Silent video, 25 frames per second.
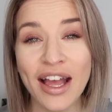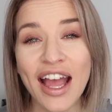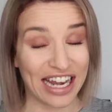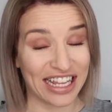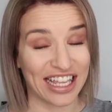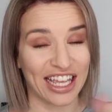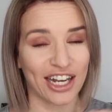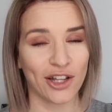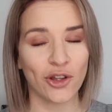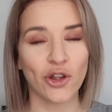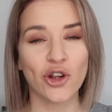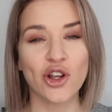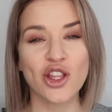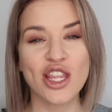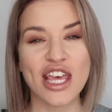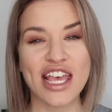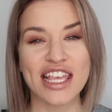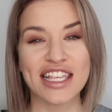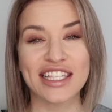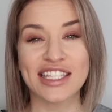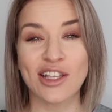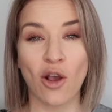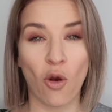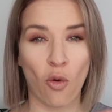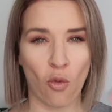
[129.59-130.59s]
and get a load of
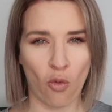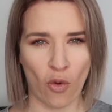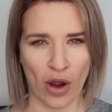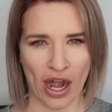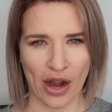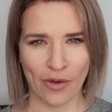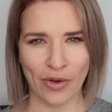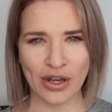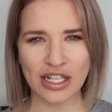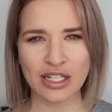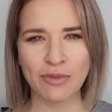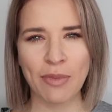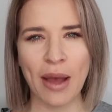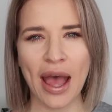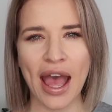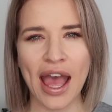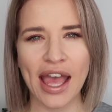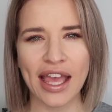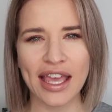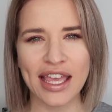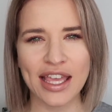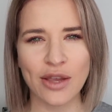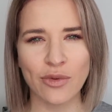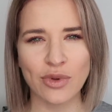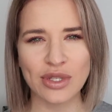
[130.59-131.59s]
this, when I went to
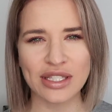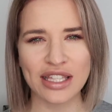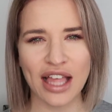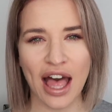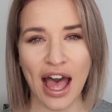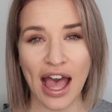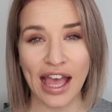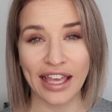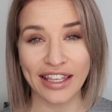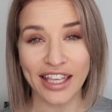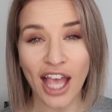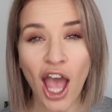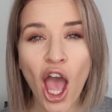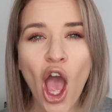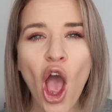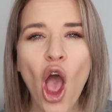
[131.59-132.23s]
pay, he was like,